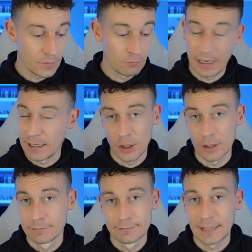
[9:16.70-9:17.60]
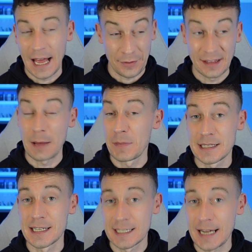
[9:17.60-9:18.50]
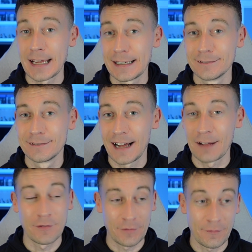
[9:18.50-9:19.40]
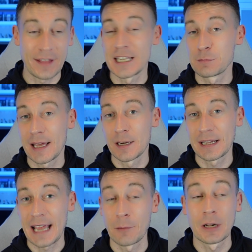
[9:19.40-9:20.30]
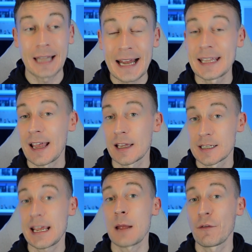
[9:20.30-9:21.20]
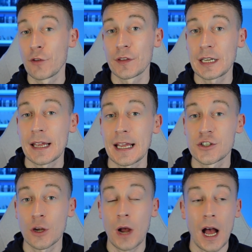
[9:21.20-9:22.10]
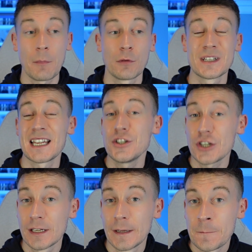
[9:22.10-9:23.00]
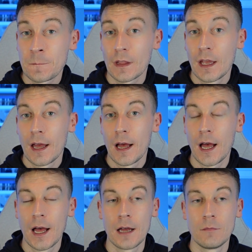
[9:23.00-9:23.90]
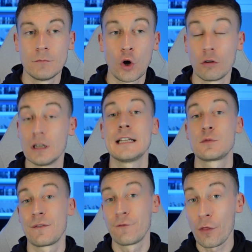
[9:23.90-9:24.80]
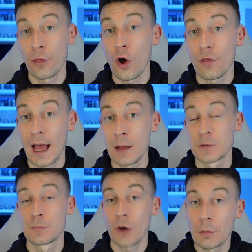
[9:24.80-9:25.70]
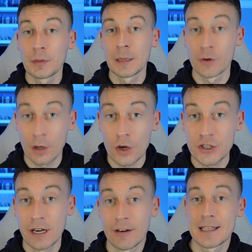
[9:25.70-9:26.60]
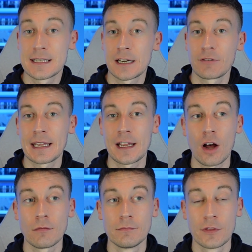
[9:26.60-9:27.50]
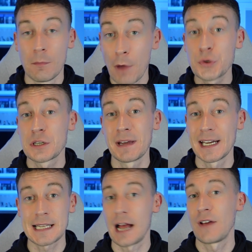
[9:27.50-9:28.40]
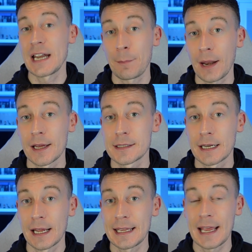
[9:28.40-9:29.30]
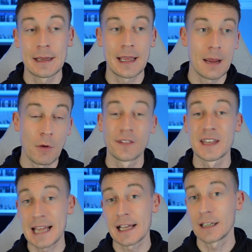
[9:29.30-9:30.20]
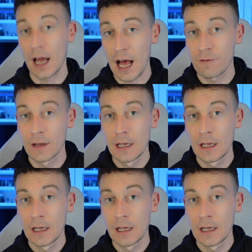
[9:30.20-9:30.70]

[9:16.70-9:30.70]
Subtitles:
Really good. I think that means he's staying. The fact that he's played him again, I'm glad because he came off the other day against Yokohama and was injured. Or at least we thought that. It was probably precautionary considering he got the most minutes out of any player today. He came on in the second half.